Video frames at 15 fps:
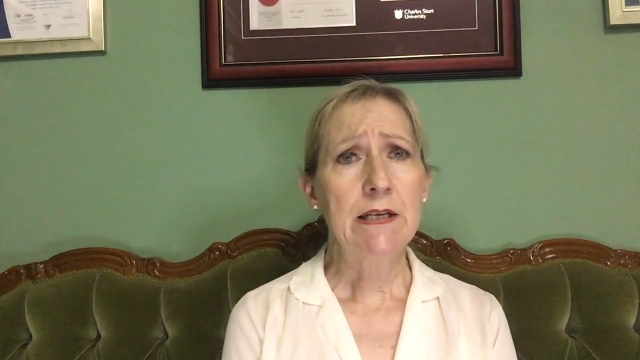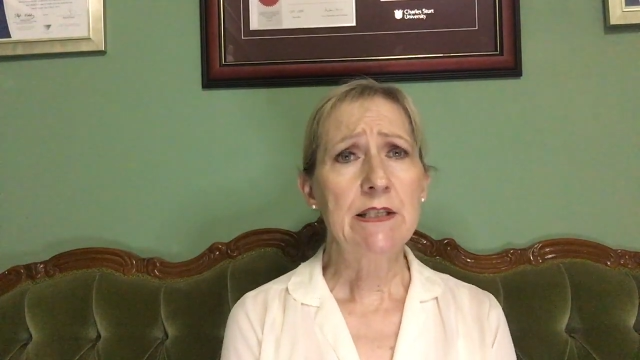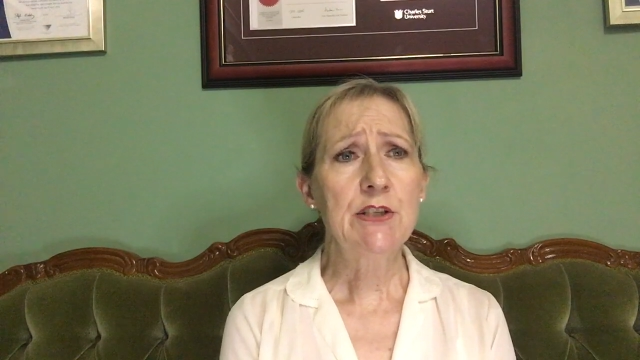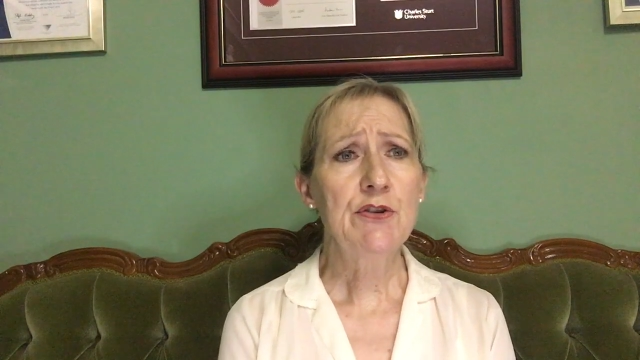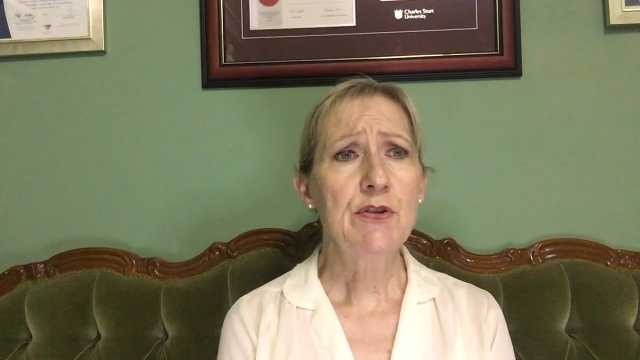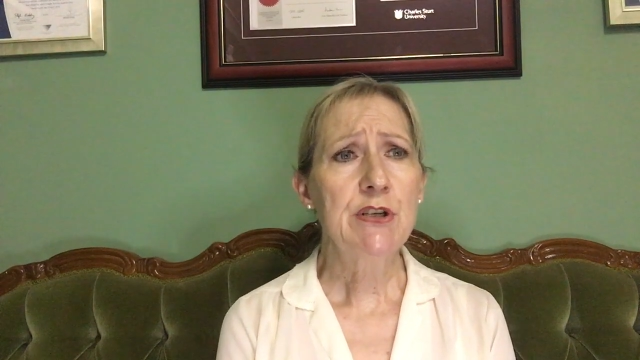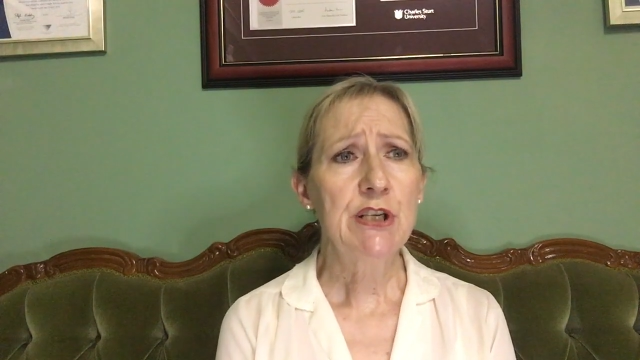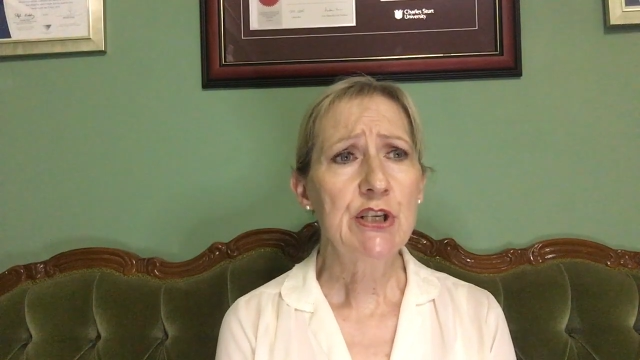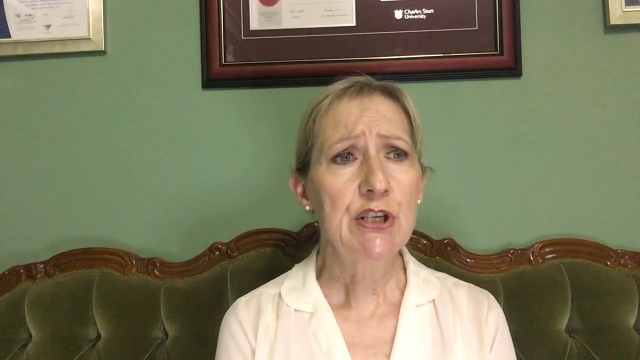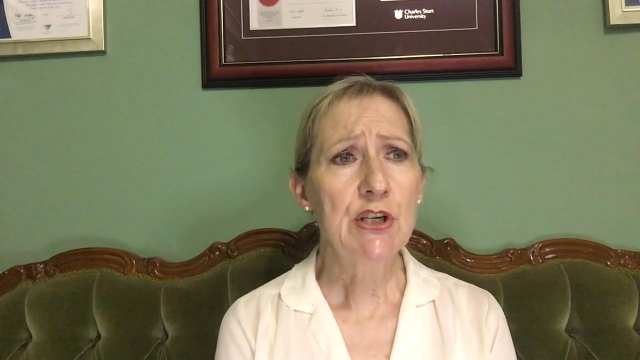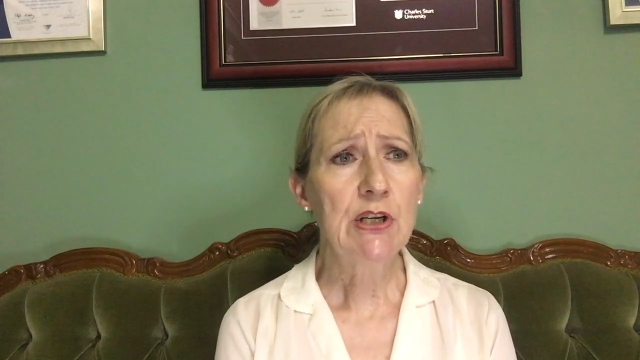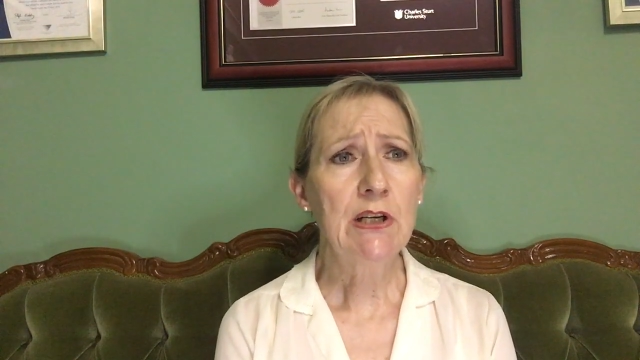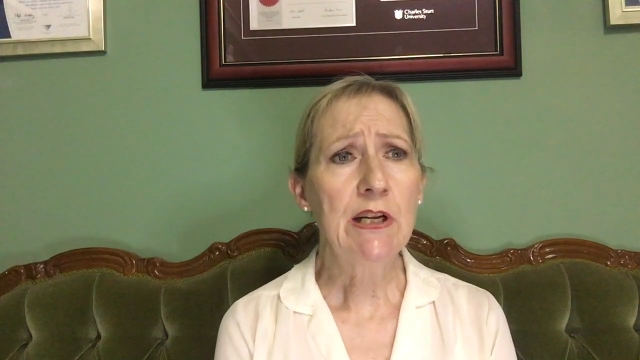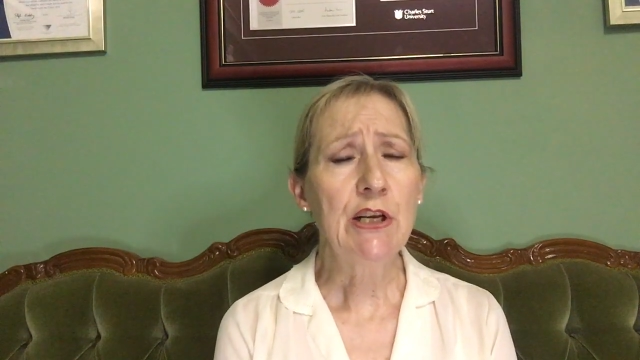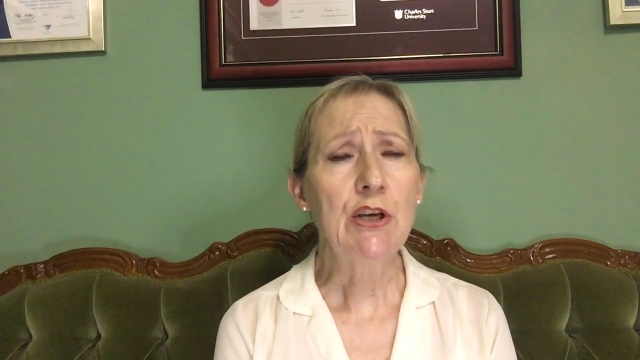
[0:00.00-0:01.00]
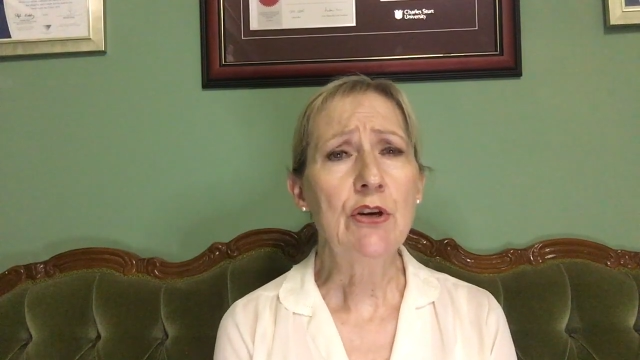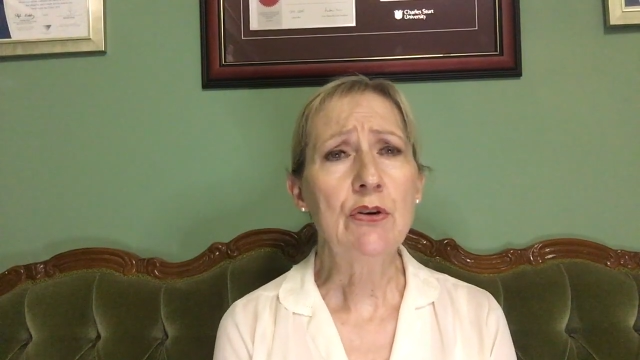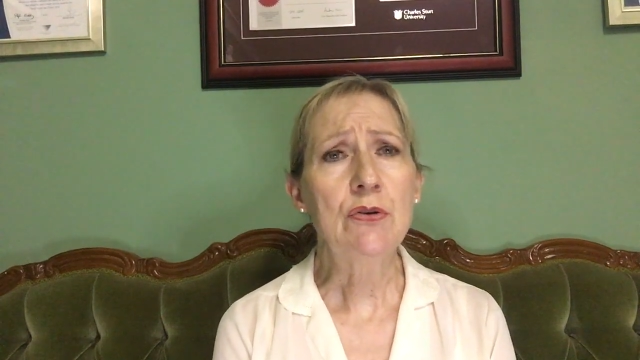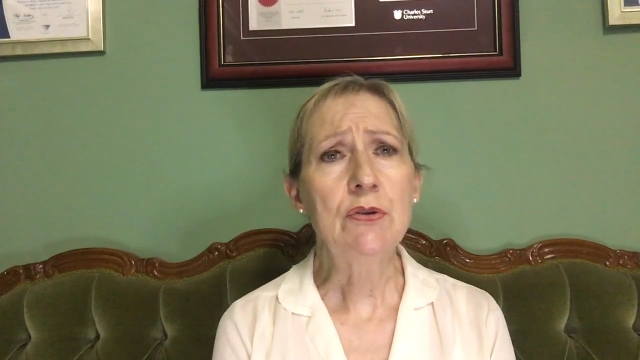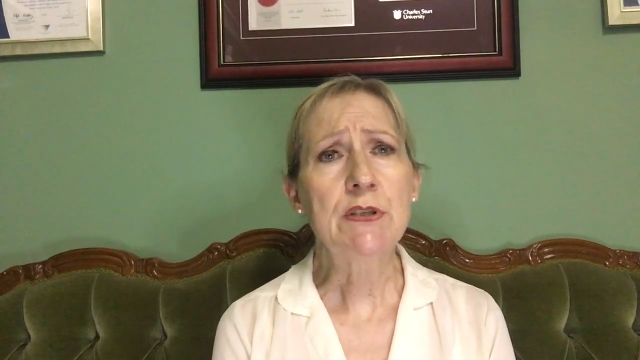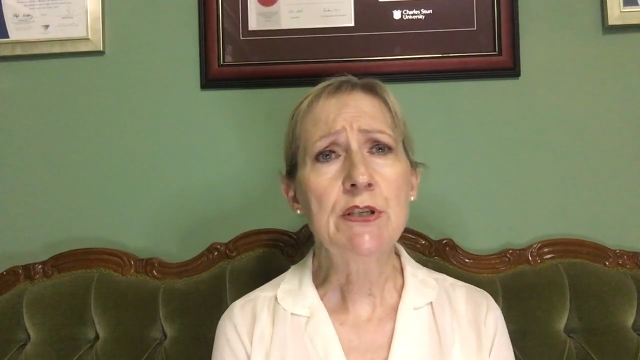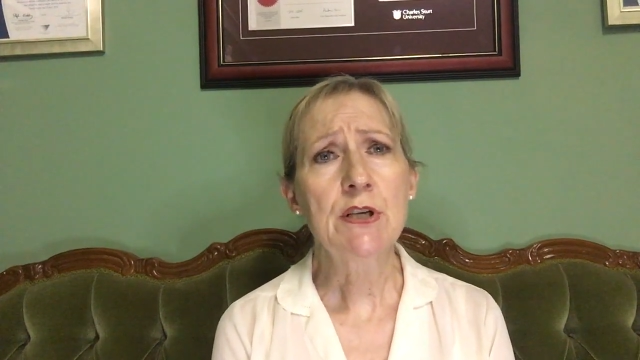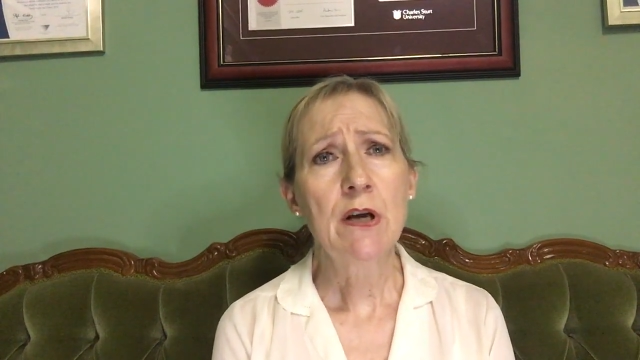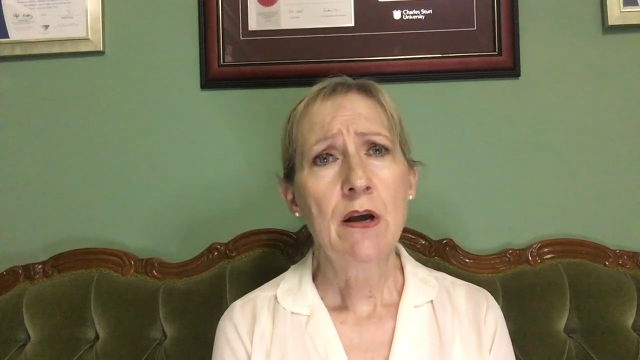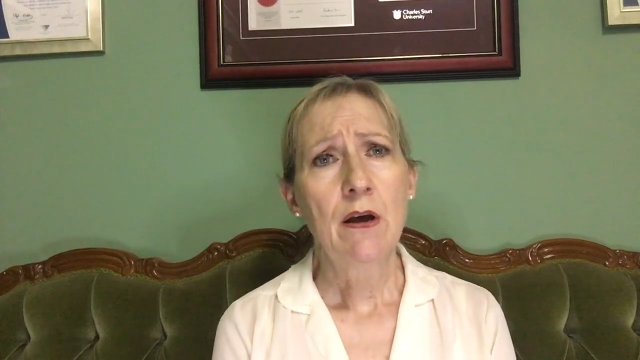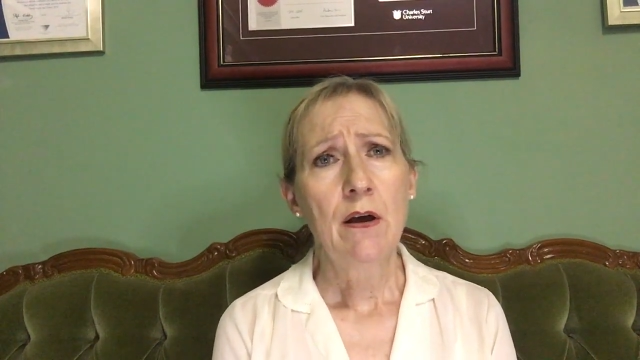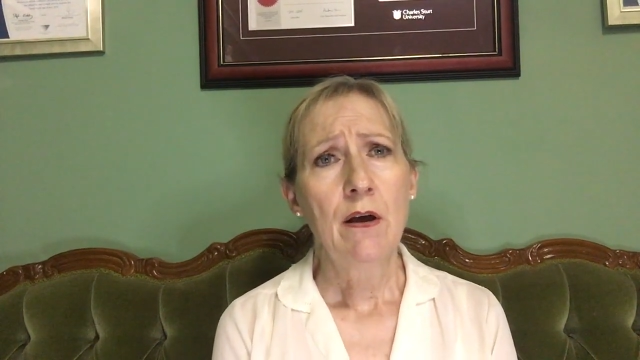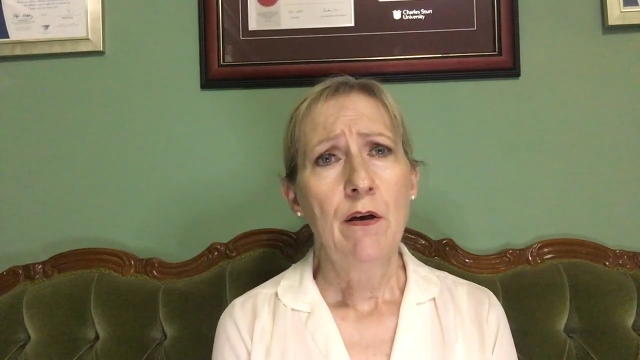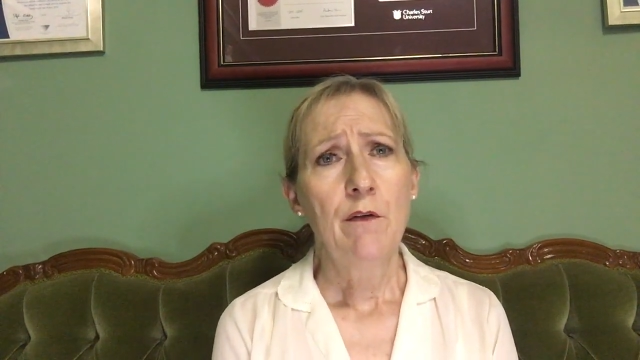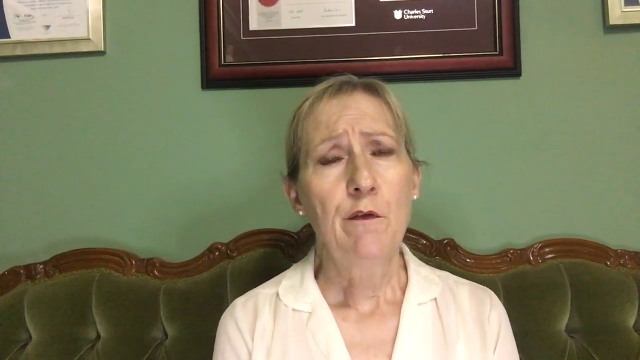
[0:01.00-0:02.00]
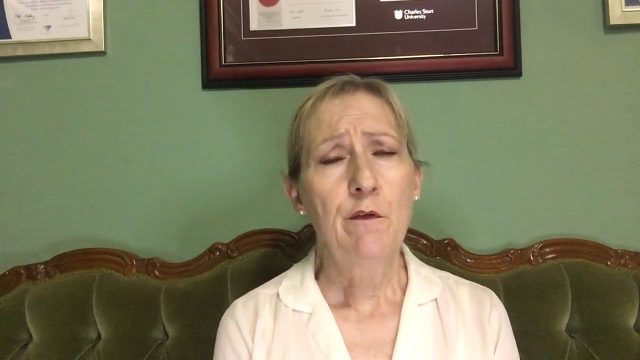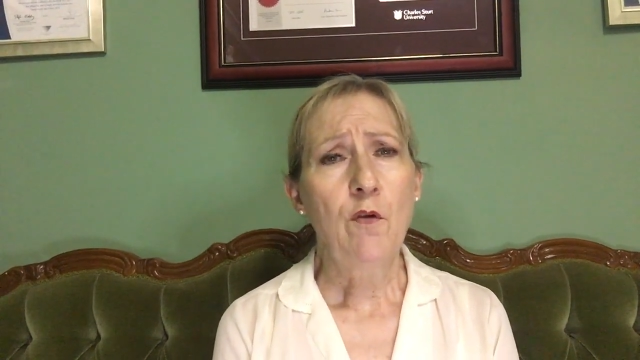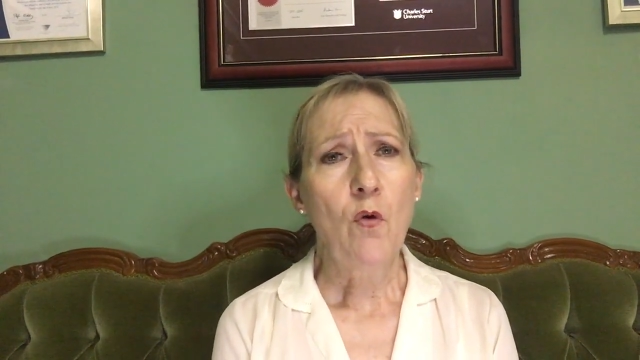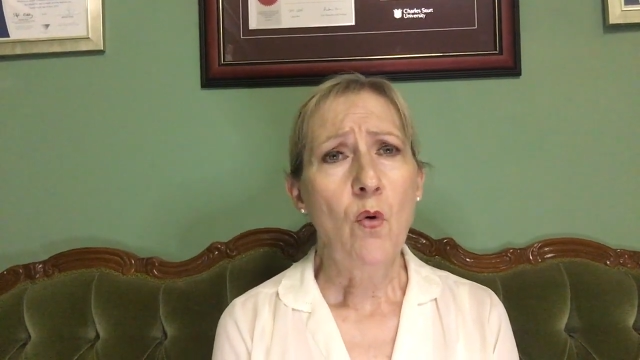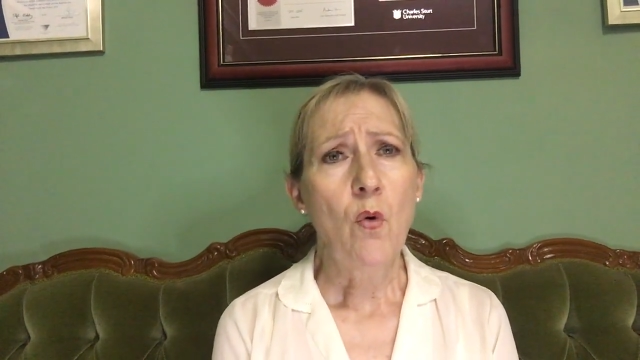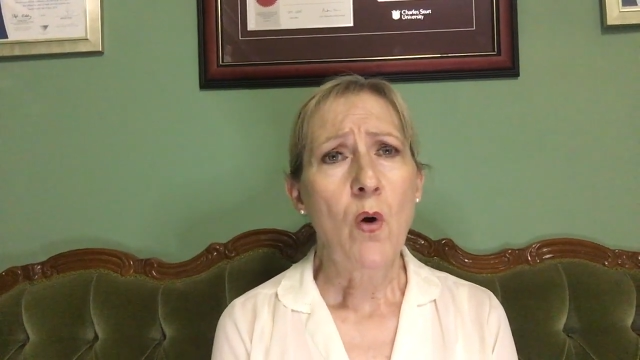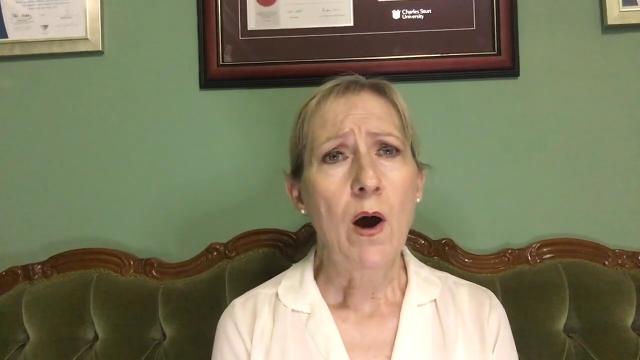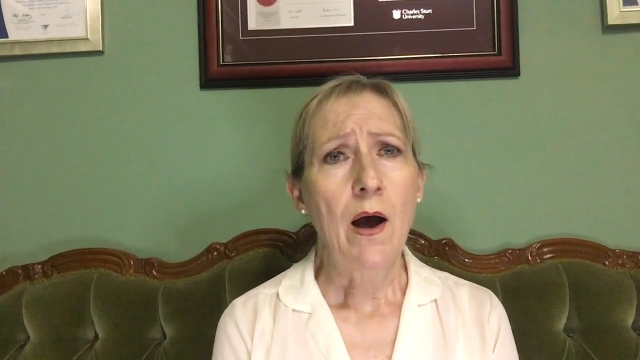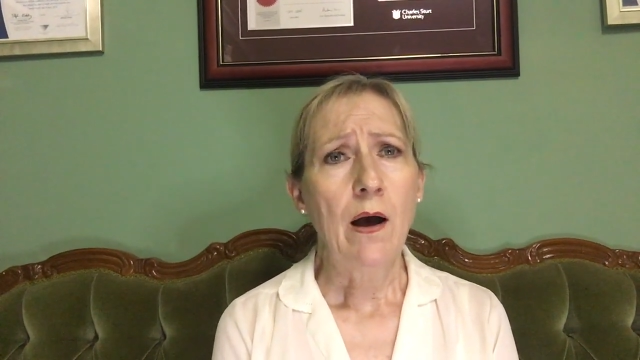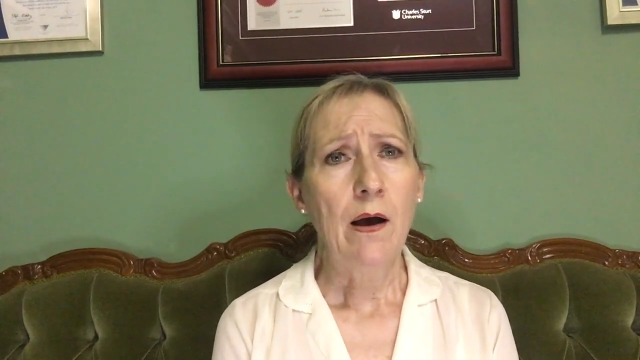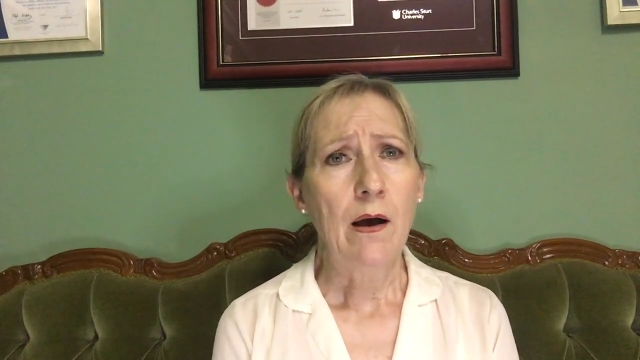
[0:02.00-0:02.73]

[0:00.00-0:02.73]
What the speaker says: is traditionally used for